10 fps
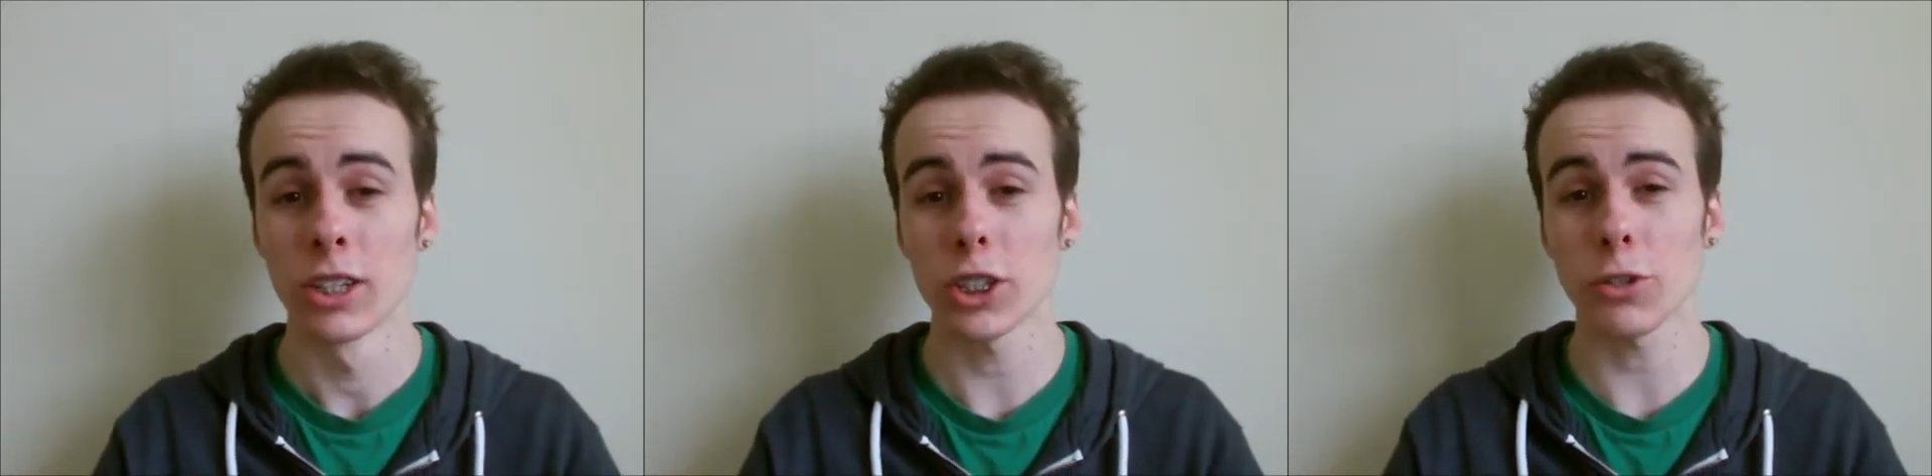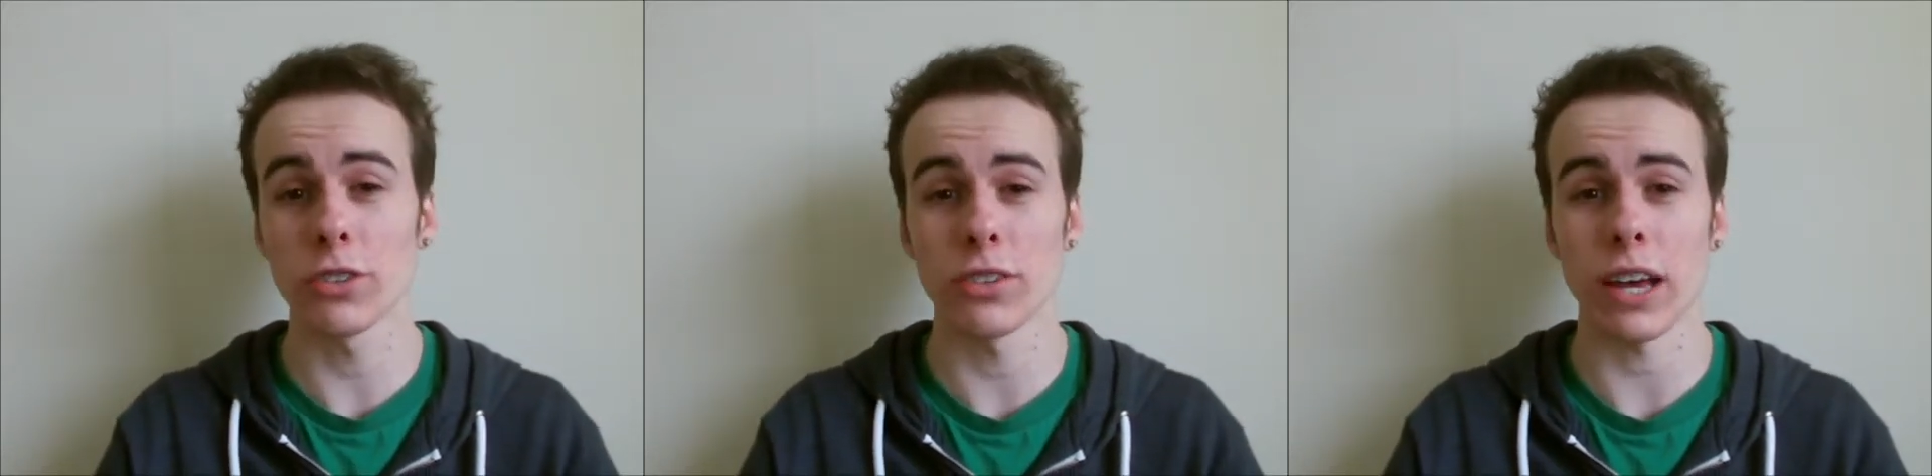Just
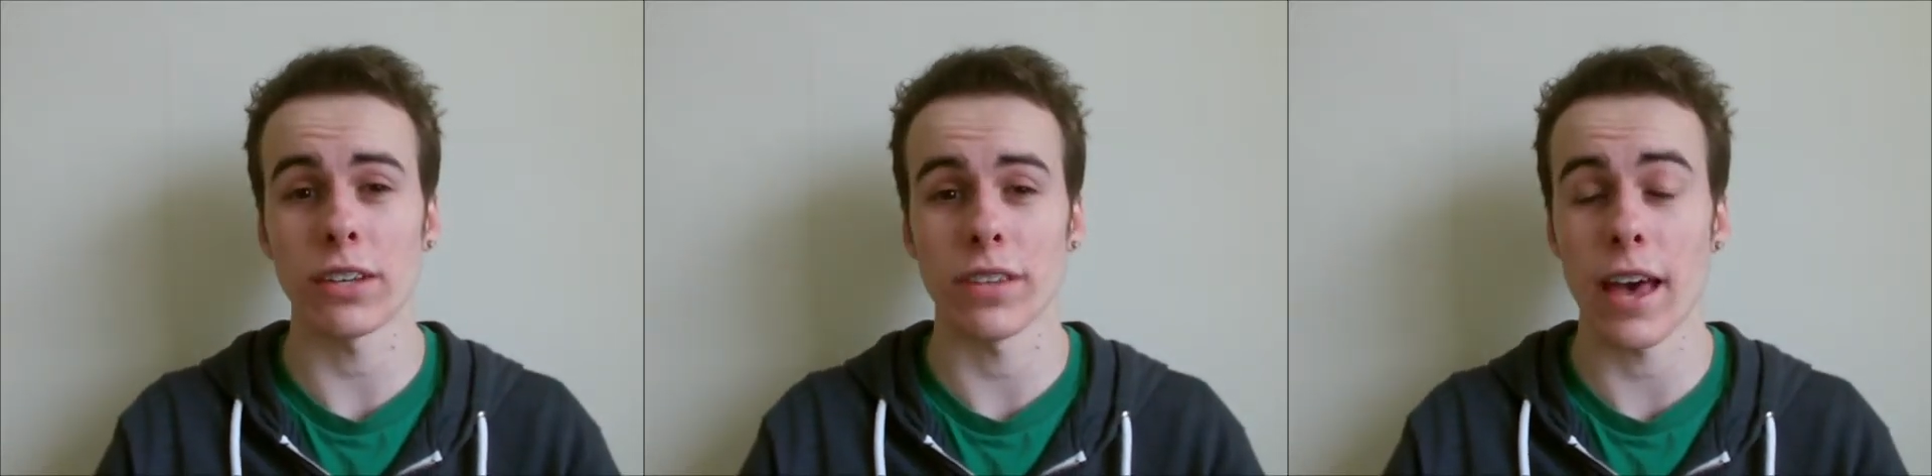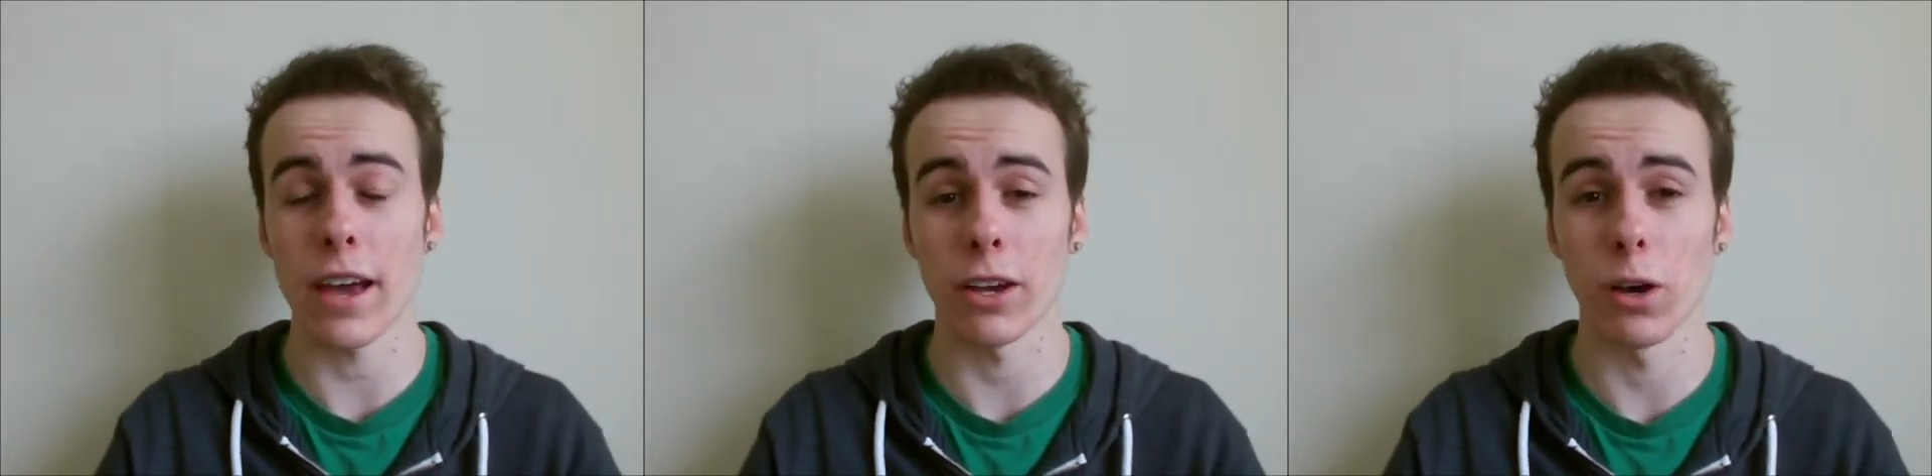because he's had his
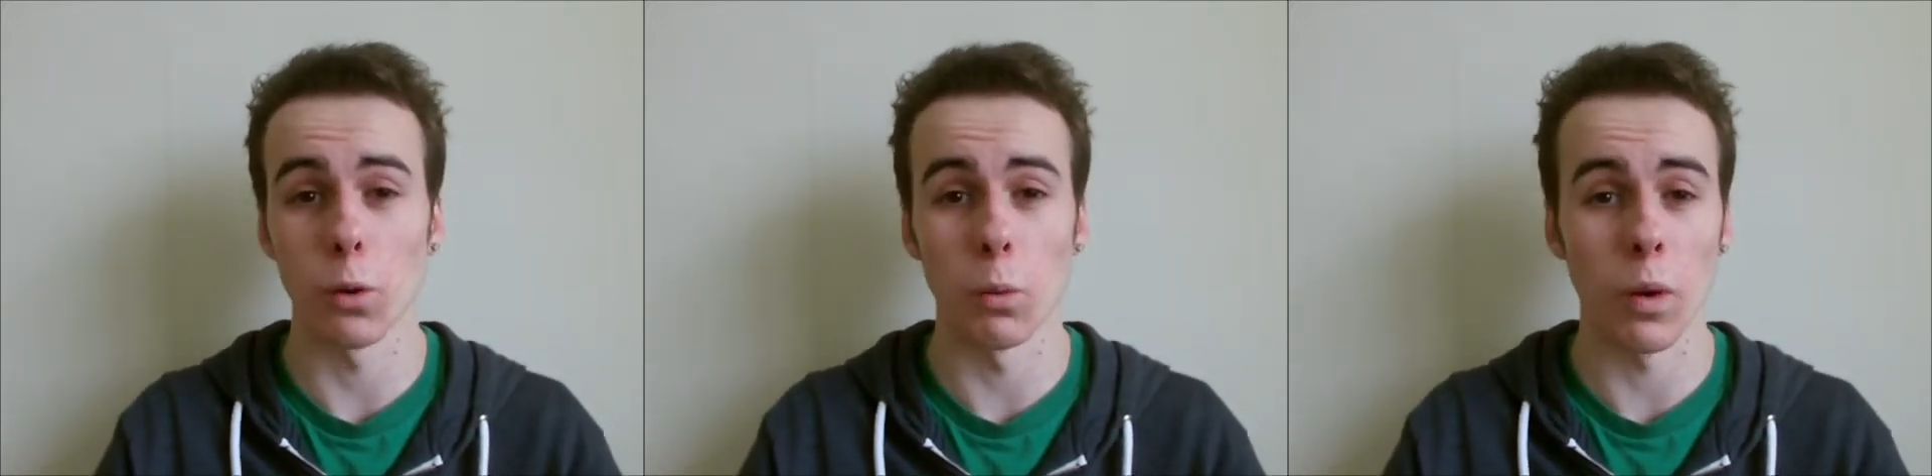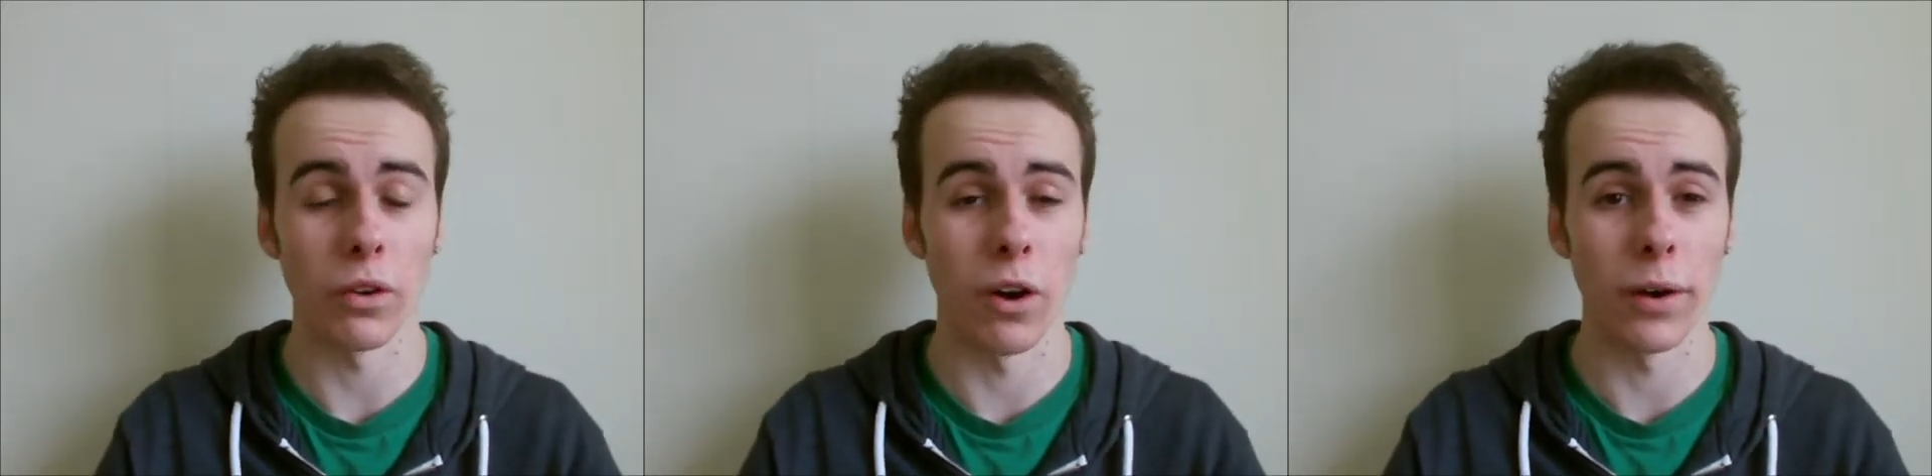hair cut or
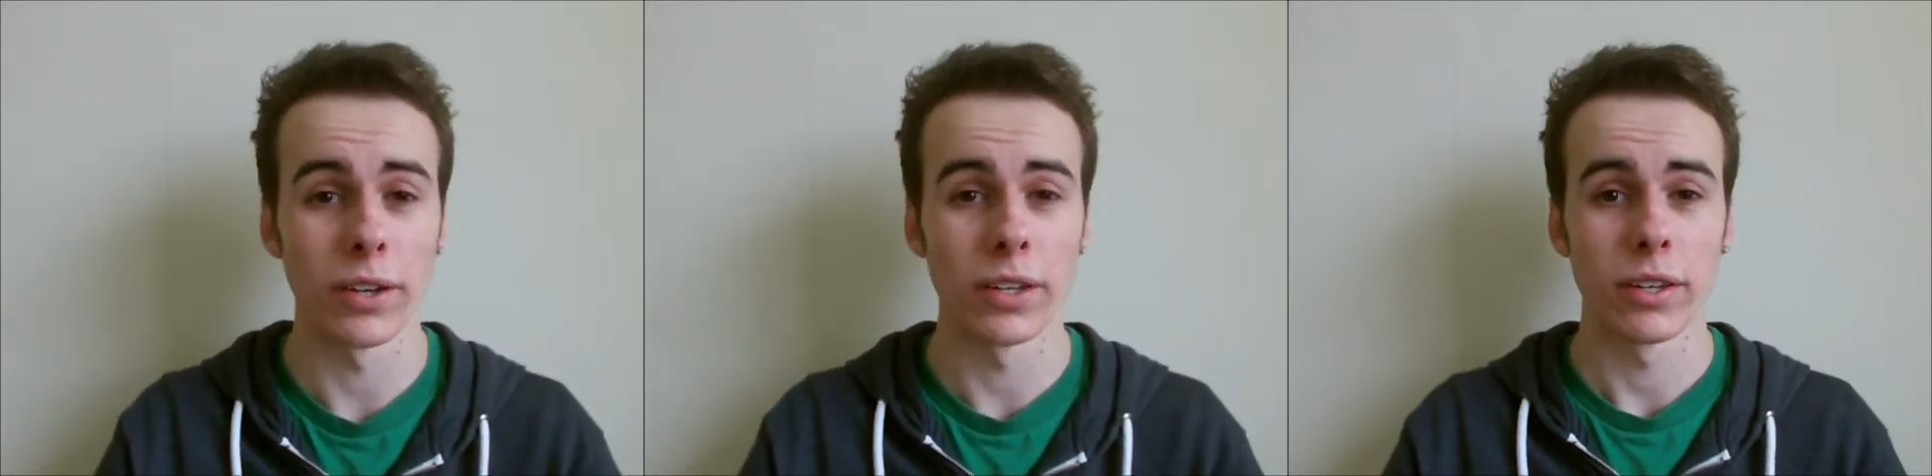whatnot.